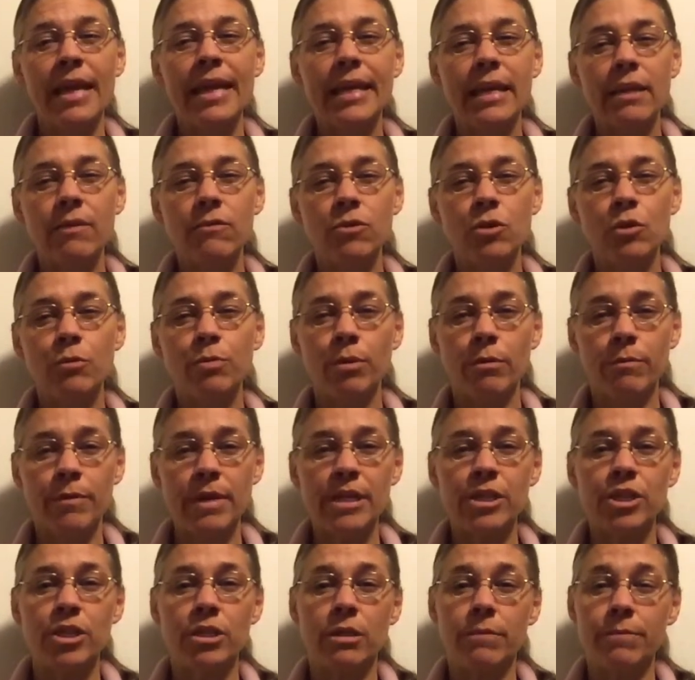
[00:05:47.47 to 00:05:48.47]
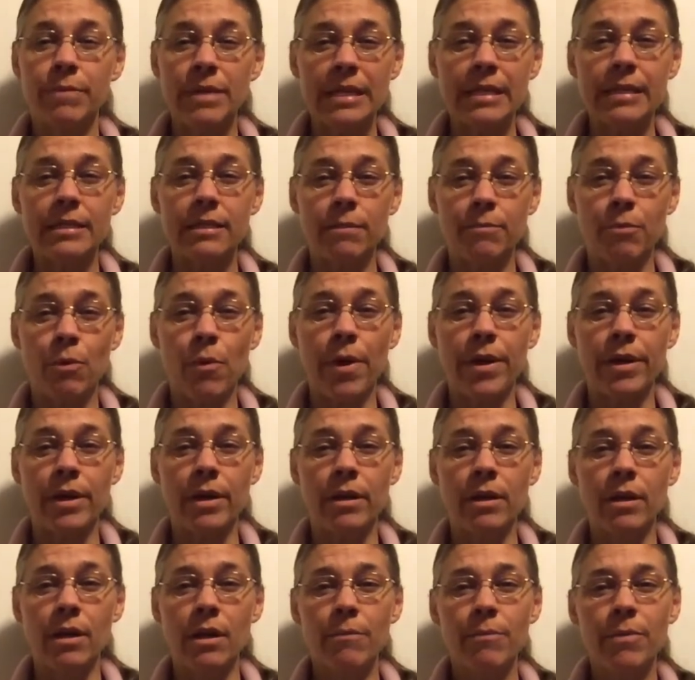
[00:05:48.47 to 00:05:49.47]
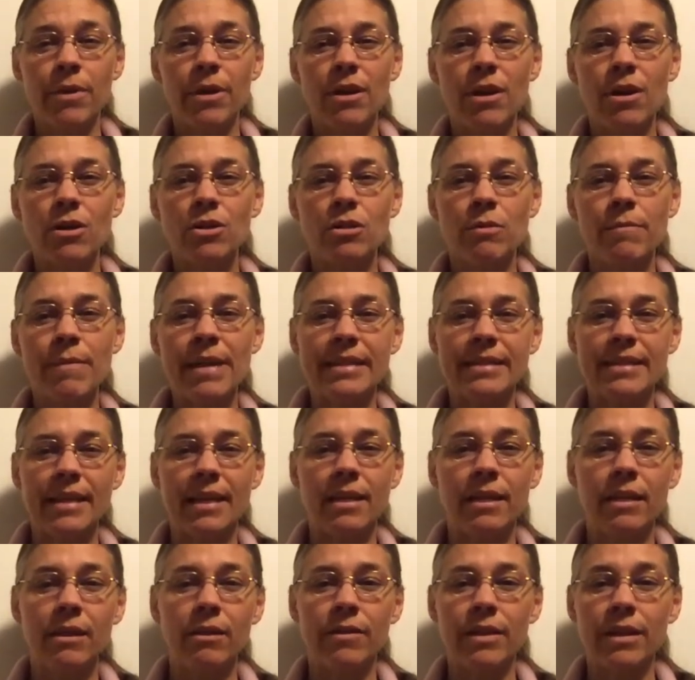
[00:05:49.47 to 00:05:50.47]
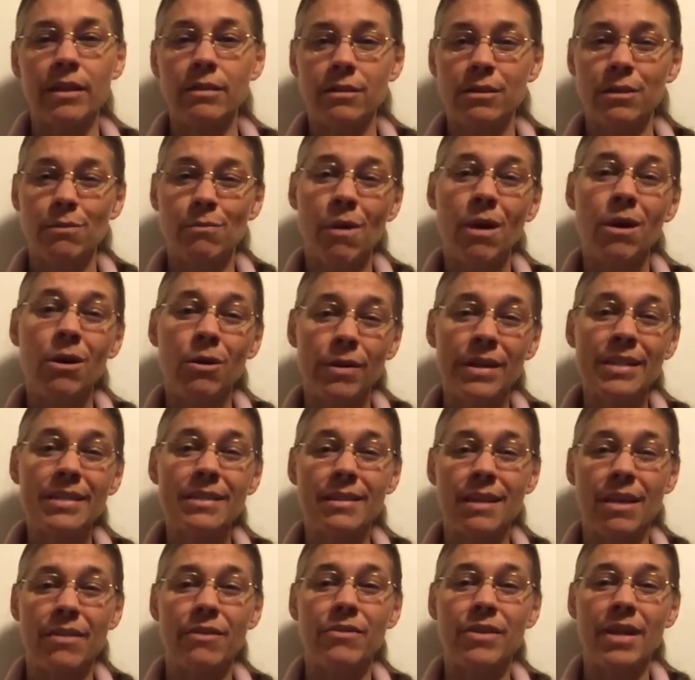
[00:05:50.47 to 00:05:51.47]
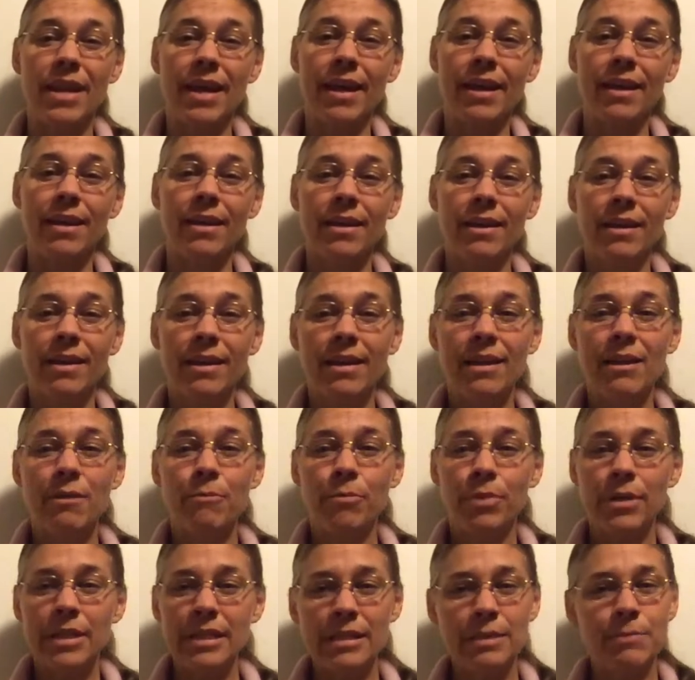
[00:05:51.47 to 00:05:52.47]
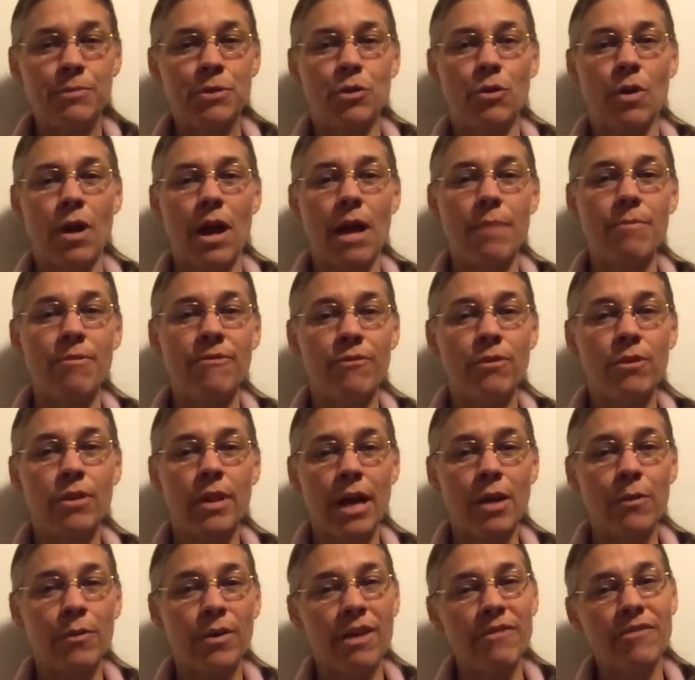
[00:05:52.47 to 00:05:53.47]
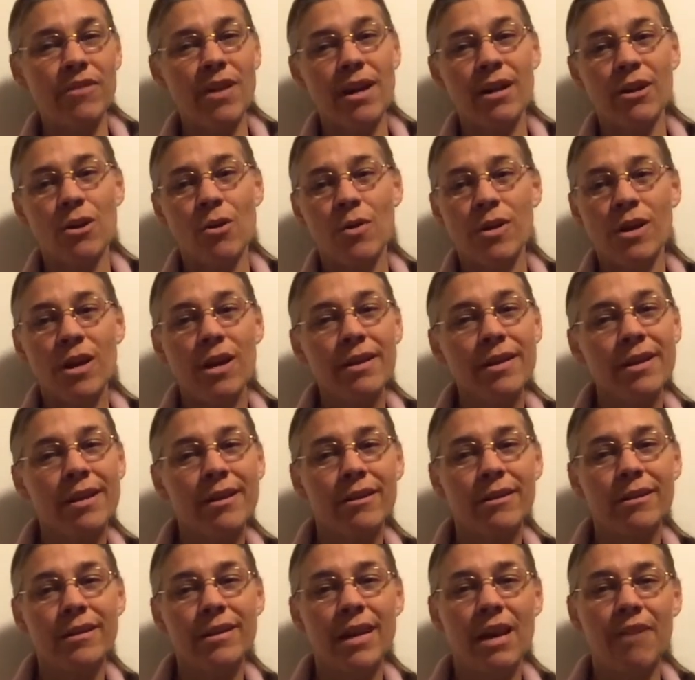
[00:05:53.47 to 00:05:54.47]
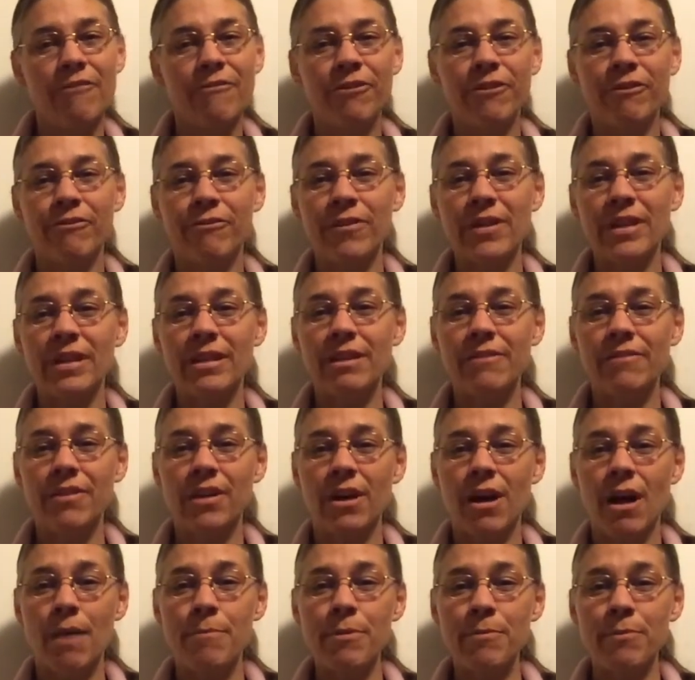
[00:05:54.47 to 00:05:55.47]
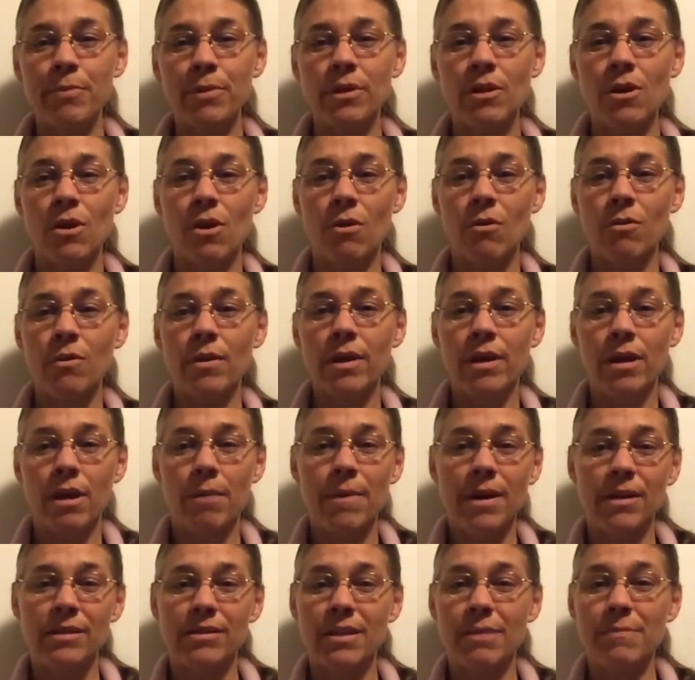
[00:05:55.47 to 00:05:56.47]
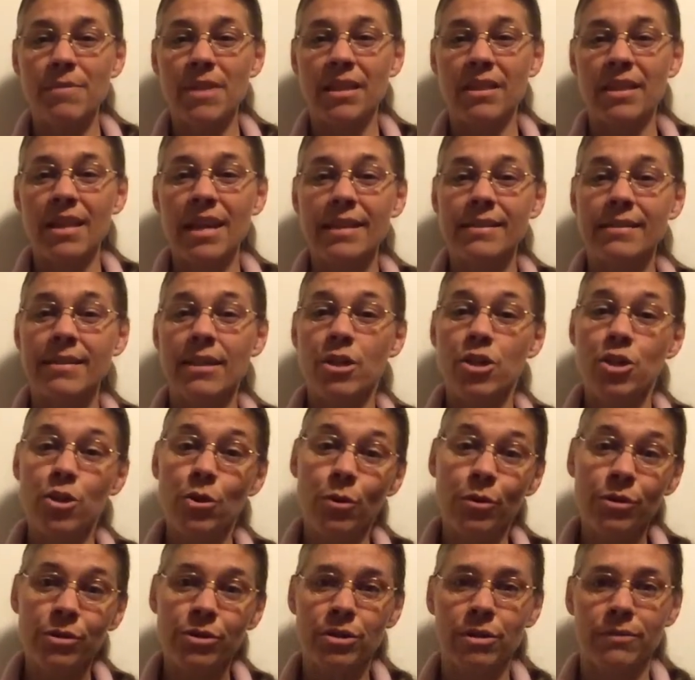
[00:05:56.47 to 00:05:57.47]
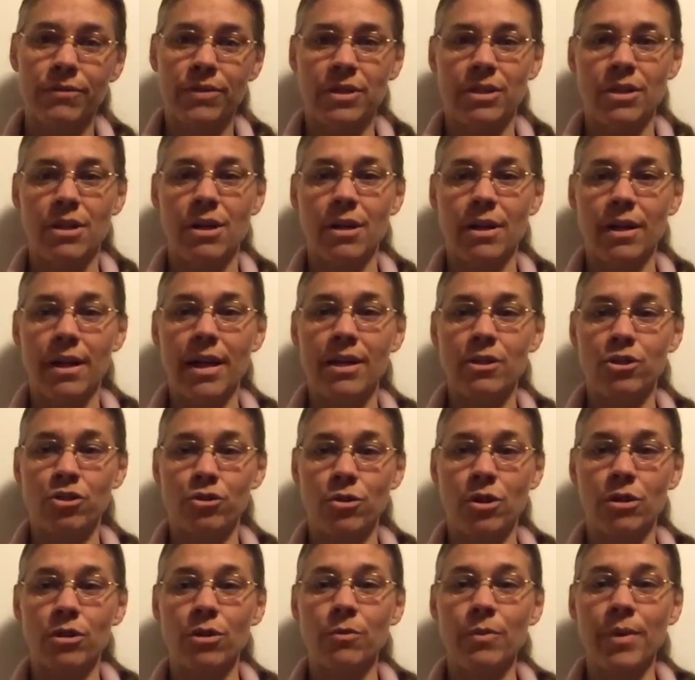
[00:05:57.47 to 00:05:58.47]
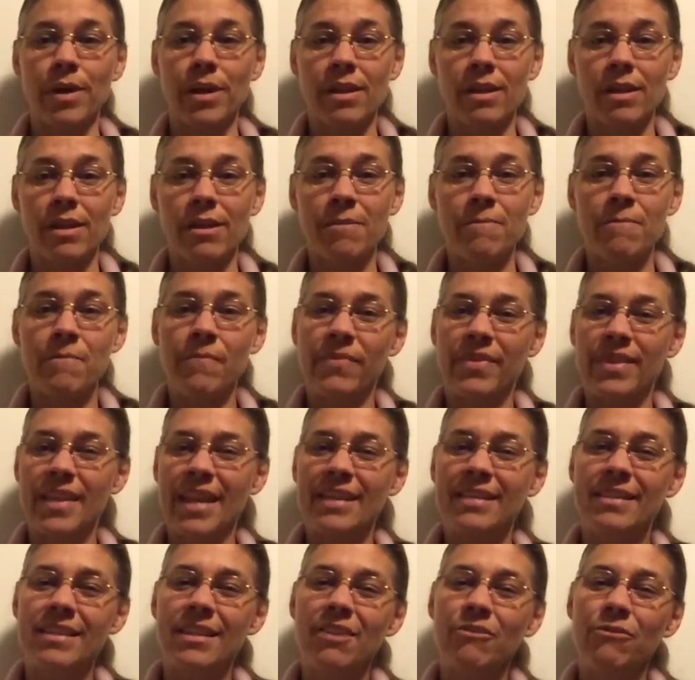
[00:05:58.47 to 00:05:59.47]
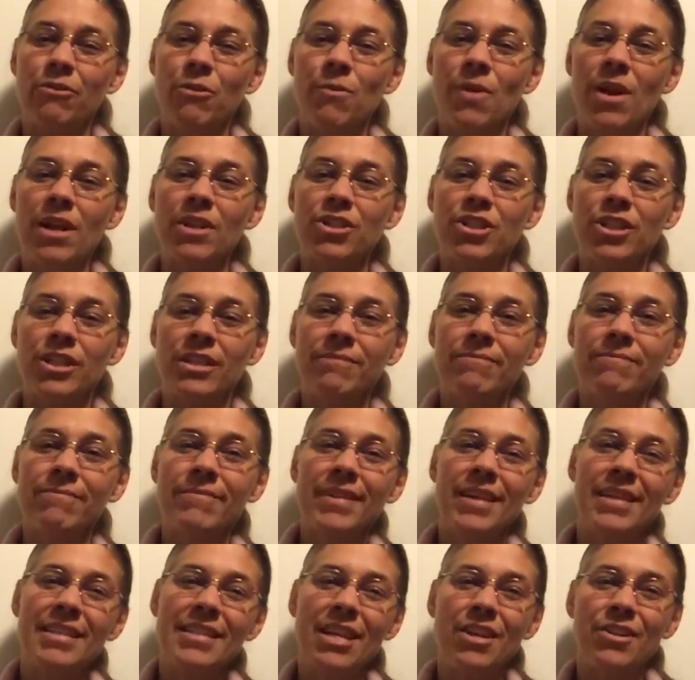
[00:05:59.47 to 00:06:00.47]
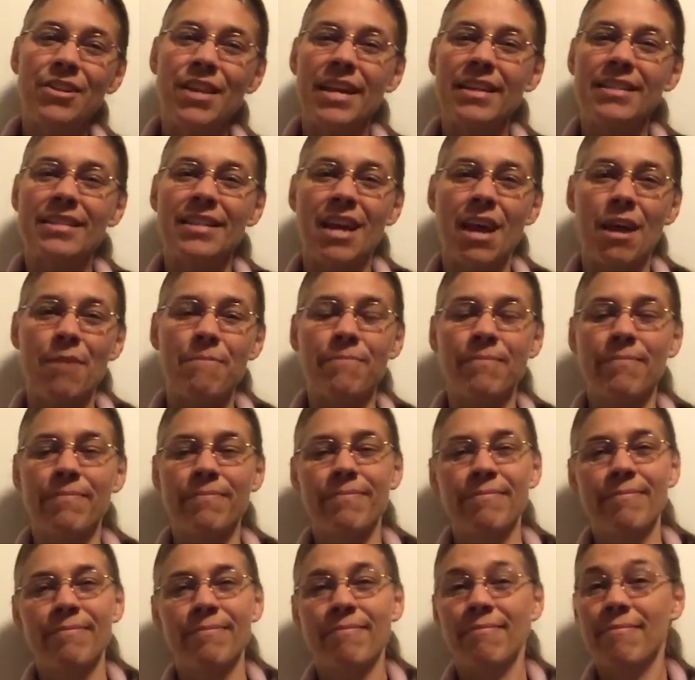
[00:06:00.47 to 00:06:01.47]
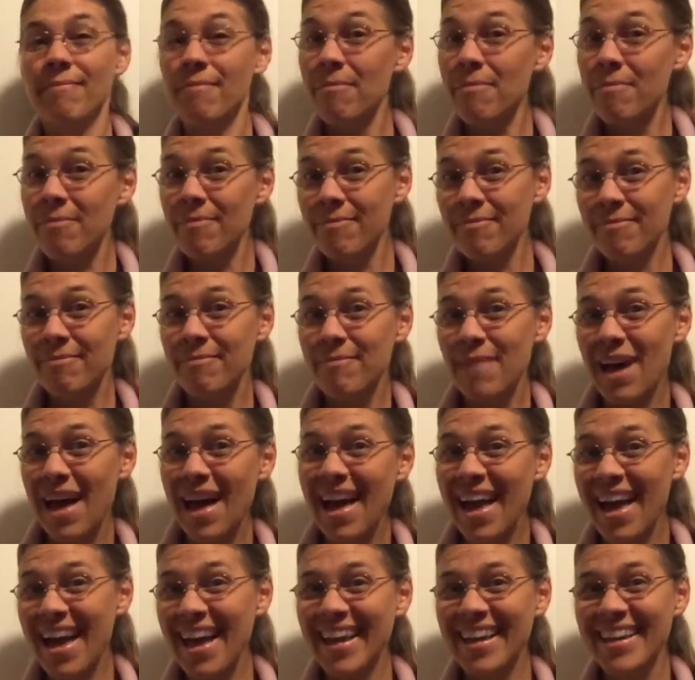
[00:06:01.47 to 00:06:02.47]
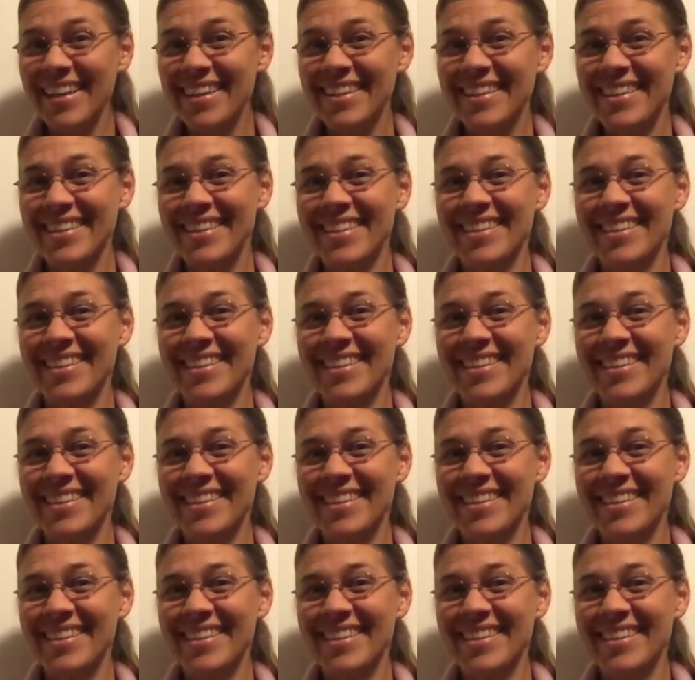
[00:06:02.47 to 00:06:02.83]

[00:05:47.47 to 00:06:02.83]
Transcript: It gives you permission to be disappointed, but it also makes it clear that tomorrow is another day. Please subscribe if you like what I've got going on here, and feel free to leave a comment below about some of the things that your service dog has struggled with. Thanks again for watching. Until next time. Bye!